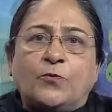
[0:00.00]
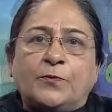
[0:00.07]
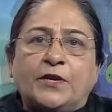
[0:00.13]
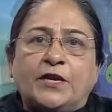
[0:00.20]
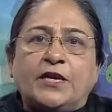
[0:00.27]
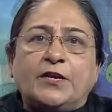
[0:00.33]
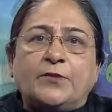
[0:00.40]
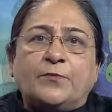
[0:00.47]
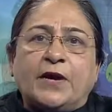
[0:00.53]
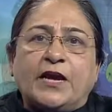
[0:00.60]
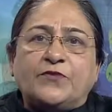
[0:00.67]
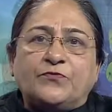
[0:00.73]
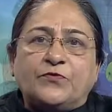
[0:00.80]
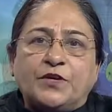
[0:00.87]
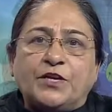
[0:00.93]
obtained
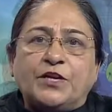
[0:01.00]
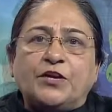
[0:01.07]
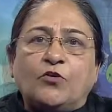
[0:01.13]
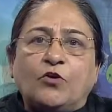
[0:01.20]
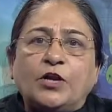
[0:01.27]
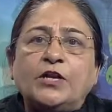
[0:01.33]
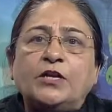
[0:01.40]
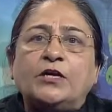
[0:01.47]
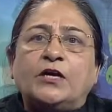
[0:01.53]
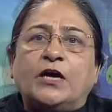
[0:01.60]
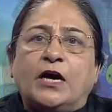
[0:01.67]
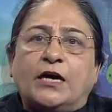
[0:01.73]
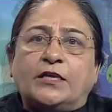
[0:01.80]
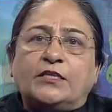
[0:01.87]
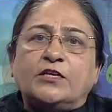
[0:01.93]
by feeding on
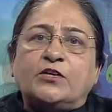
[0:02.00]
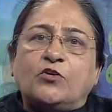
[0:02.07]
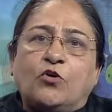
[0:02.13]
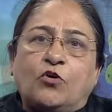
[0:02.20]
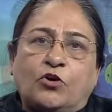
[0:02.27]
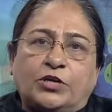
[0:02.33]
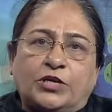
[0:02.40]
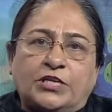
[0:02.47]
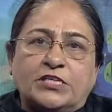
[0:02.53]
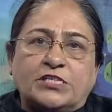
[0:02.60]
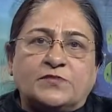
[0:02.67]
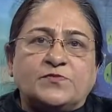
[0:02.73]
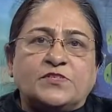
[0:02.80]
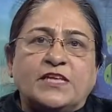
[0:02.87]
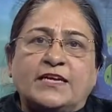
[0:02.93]
other
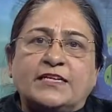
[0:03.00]
organisms.